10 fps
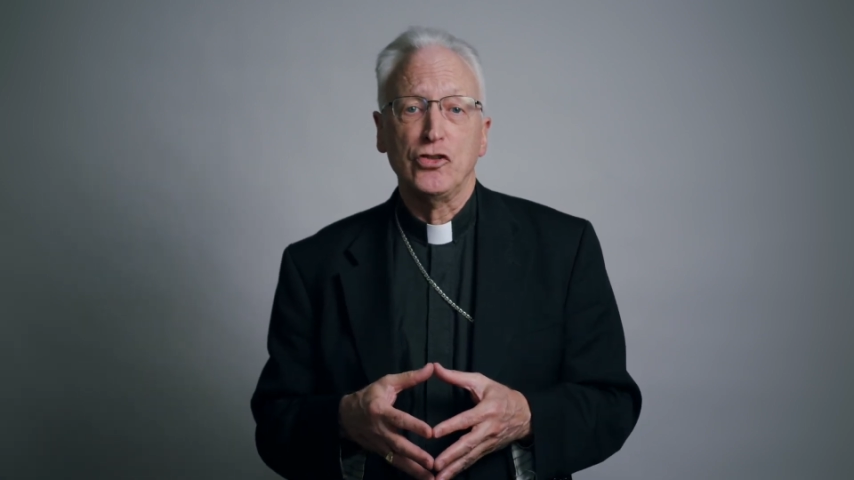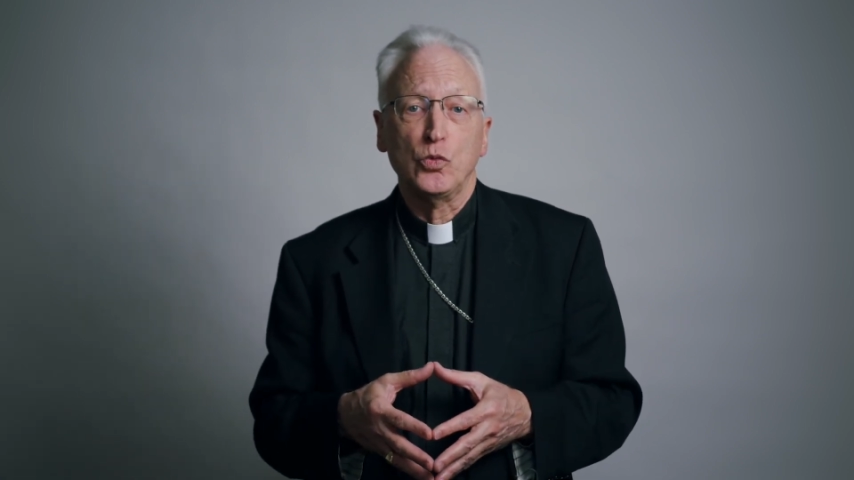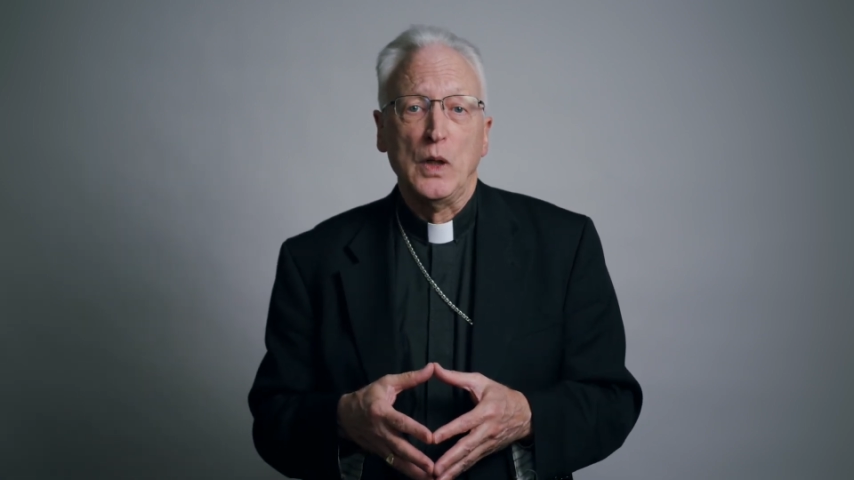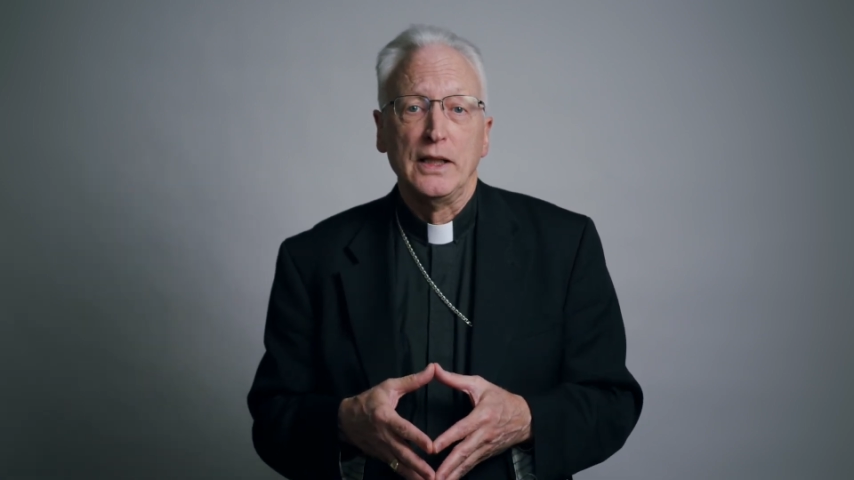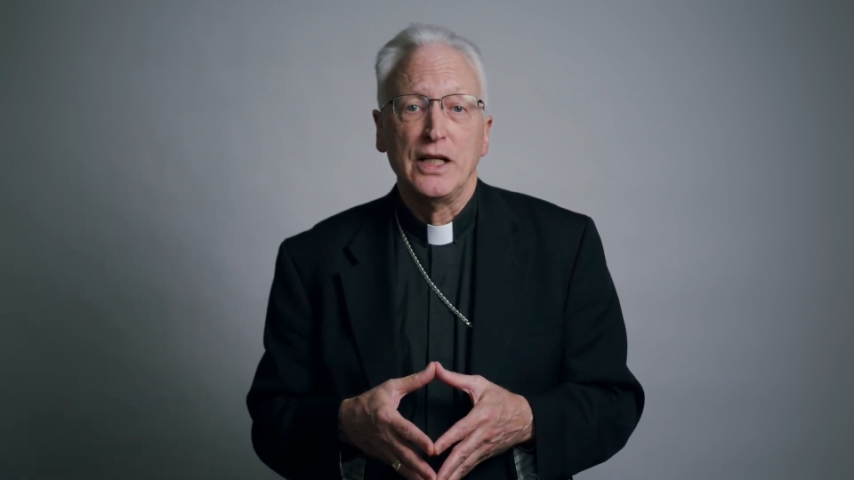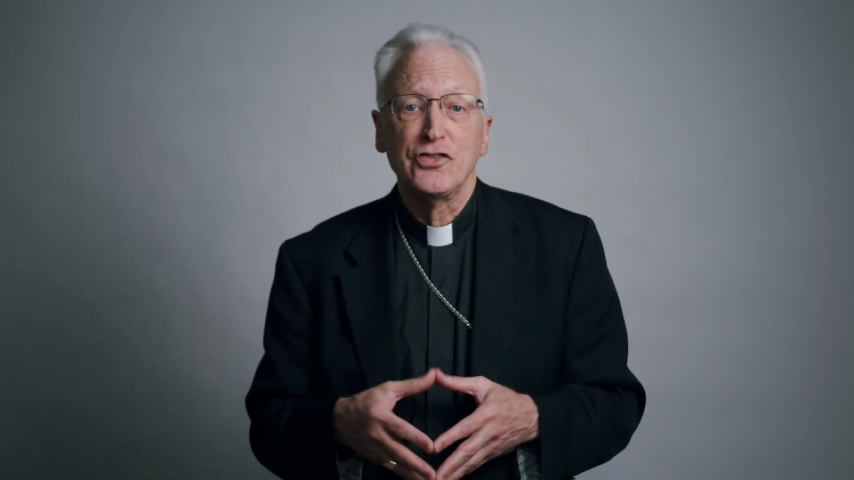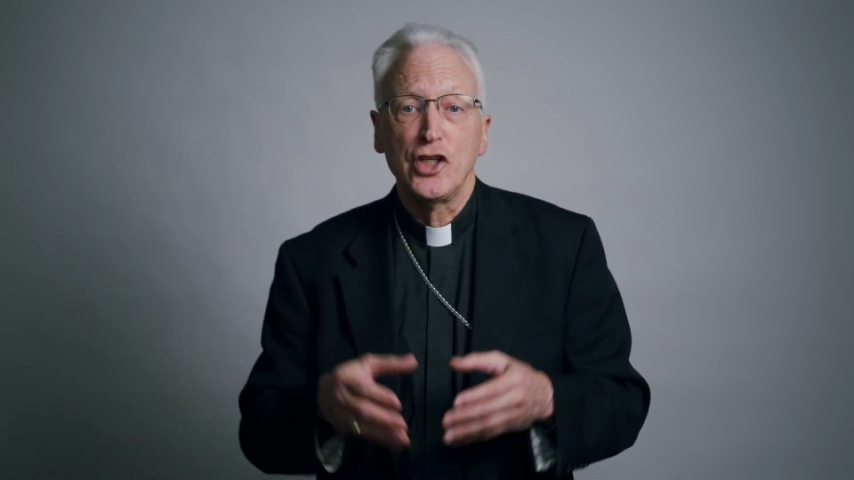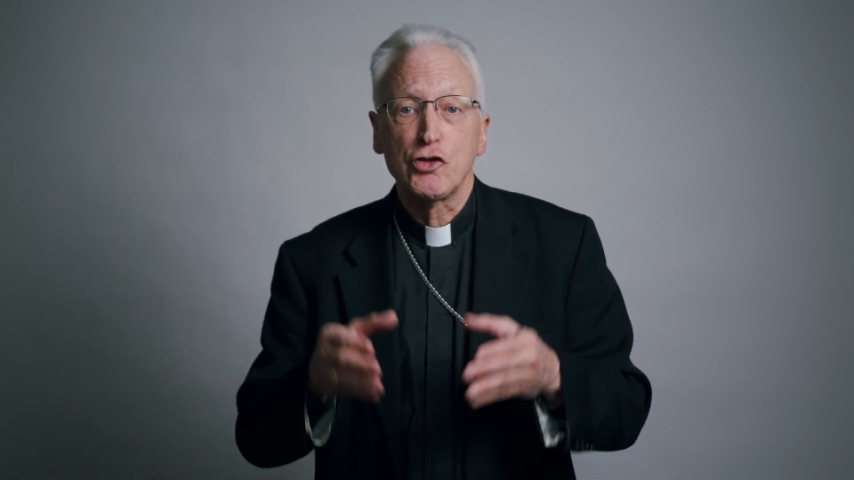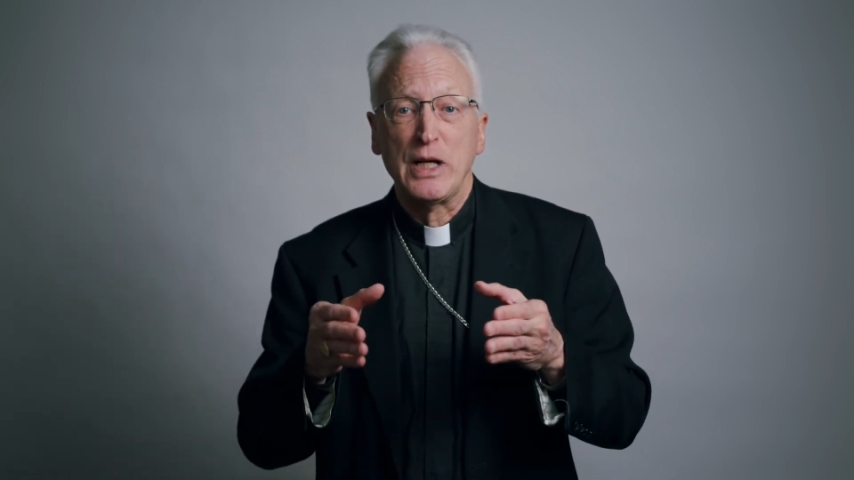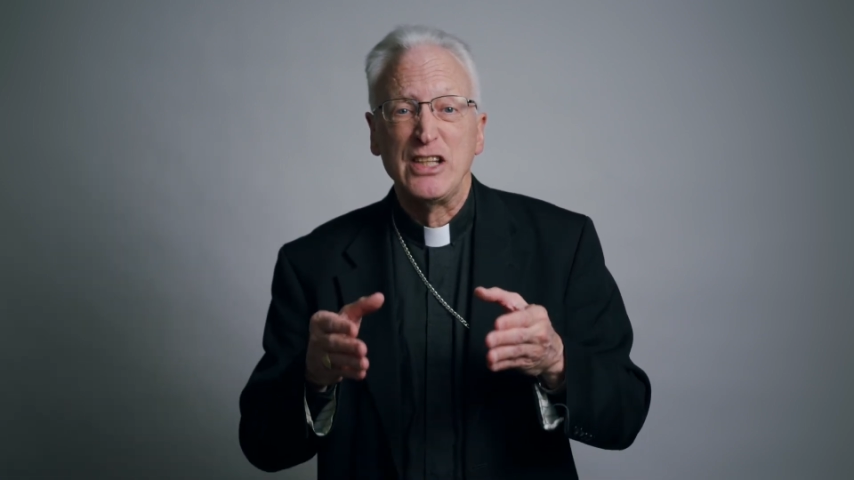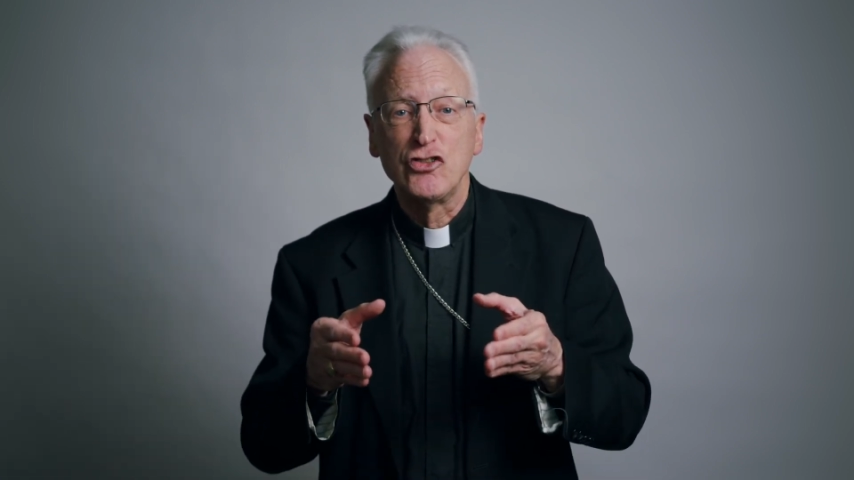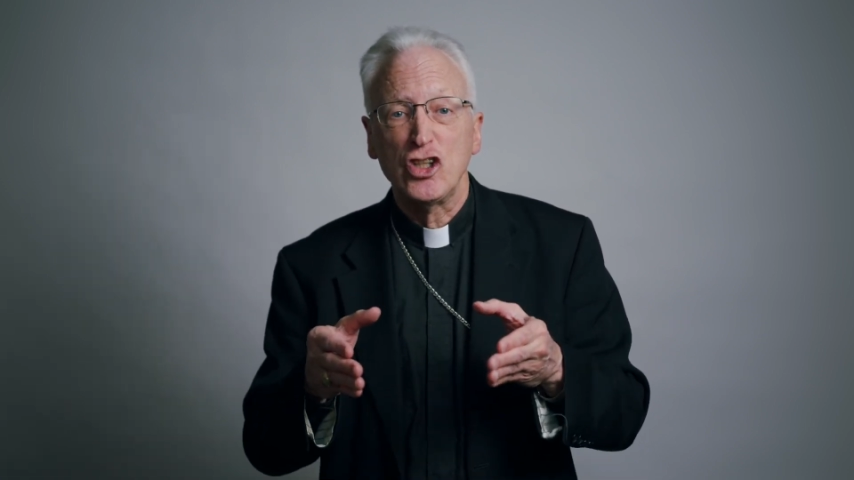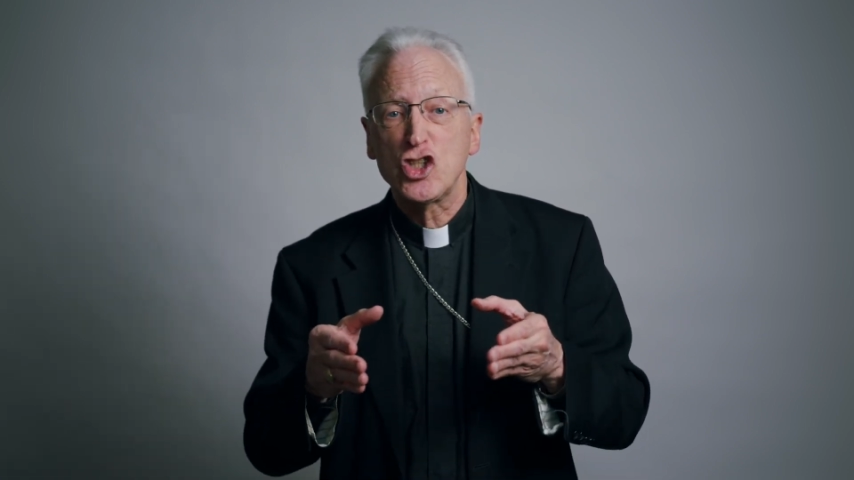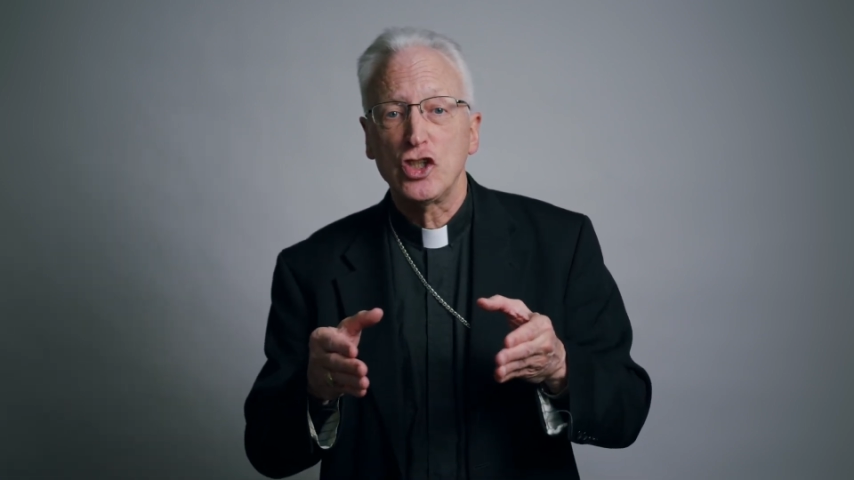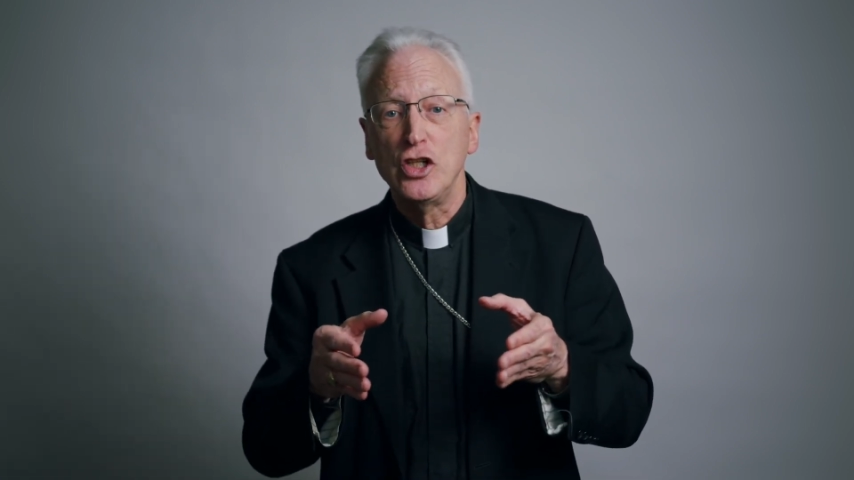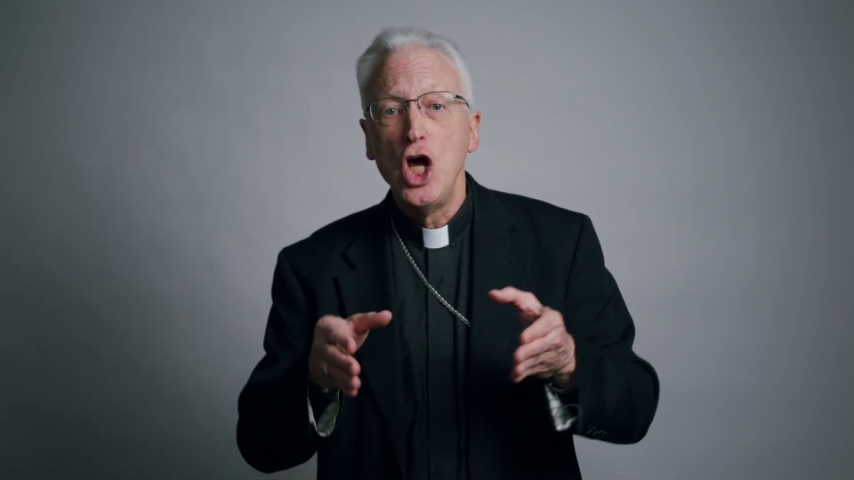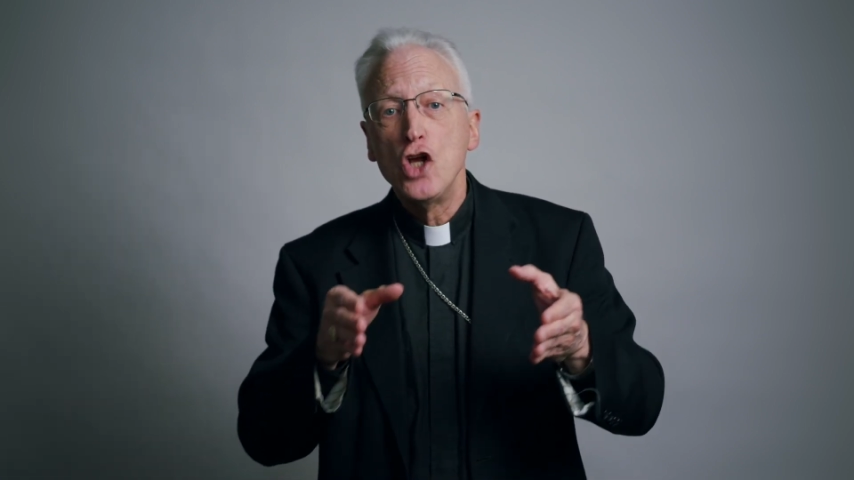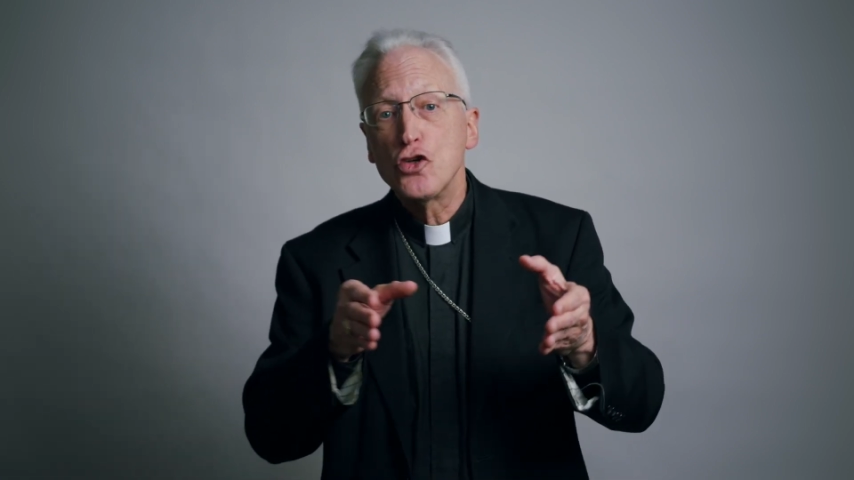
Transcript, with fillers: as well as the transition